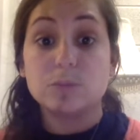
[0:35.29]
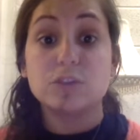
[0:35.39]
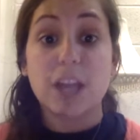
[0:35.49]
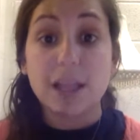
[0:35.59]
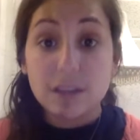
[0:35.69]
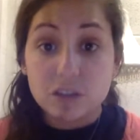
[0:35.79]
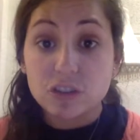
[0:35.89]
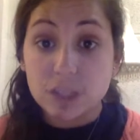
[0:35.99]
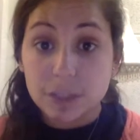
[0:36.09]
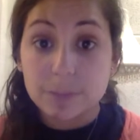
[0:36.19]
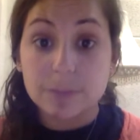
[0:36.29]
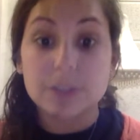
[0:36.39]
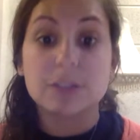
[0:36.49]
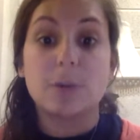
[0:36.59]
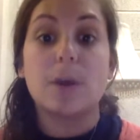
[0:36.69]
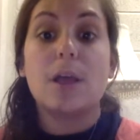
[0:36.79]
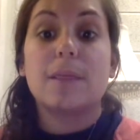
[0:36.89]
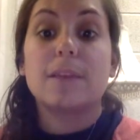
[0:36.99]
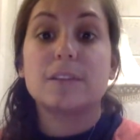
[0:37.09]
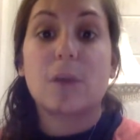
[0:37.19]
challenge them. So
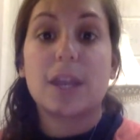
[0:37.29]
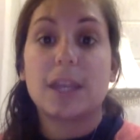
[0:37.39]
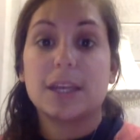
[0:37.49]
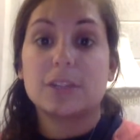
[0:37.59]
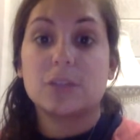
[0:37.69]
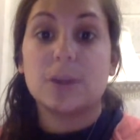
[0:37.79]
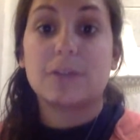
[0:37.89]
let's go ahead and get into it.